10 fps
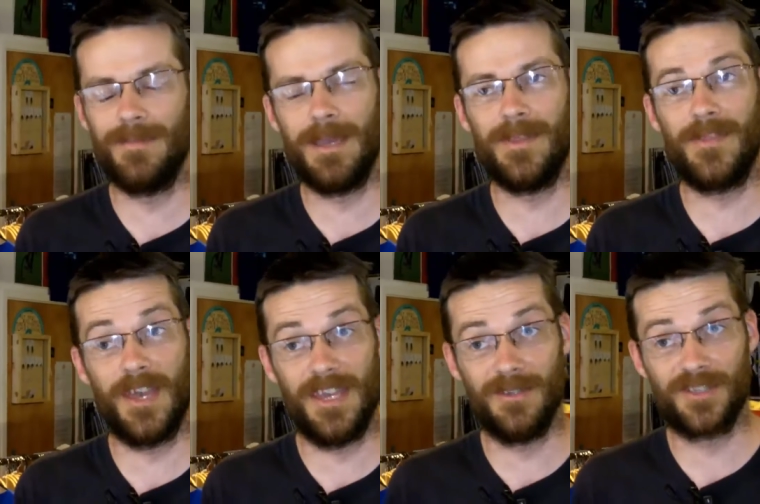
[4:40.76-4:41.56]
with maybe
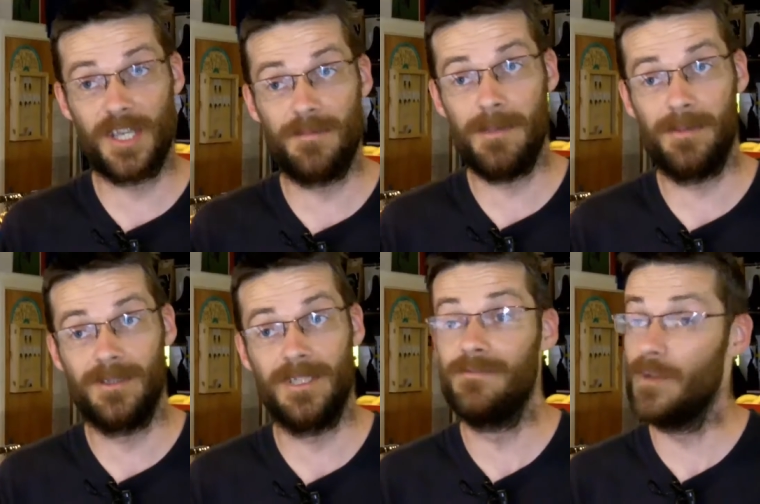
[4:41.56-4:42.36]
30 or so
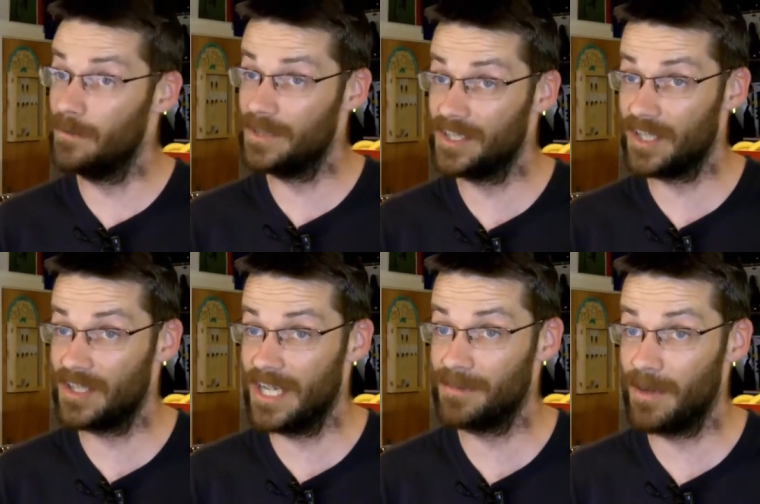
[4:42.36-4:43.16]
people involved in
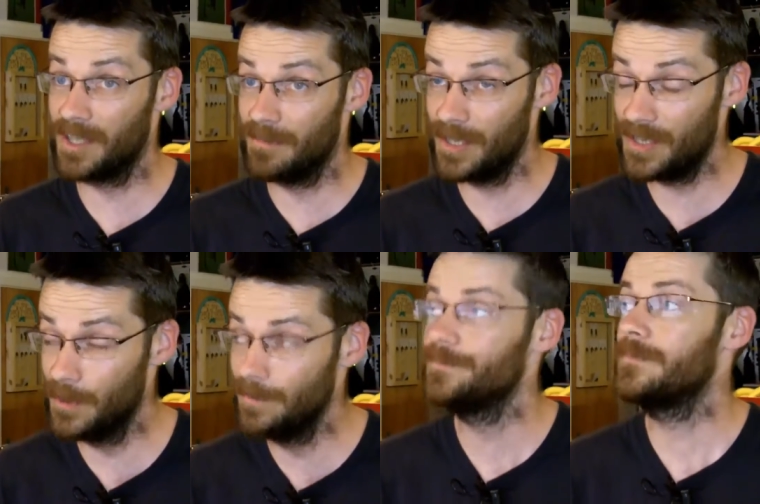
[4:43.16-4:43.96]
social enterprise in
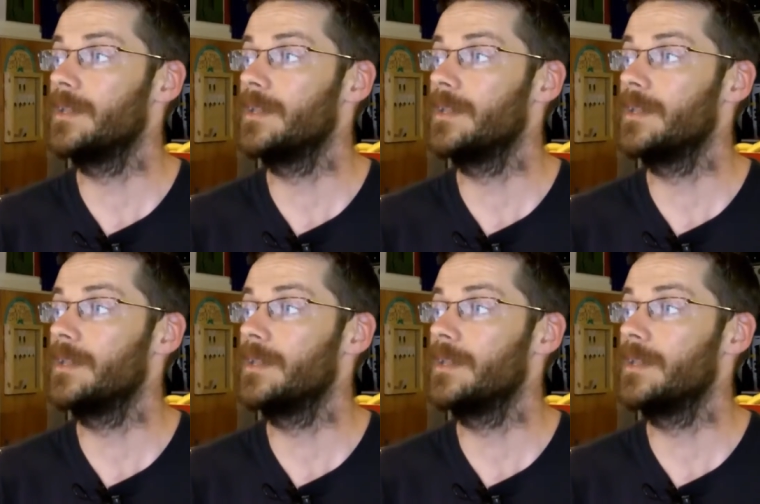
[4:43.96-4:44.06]
Bristol.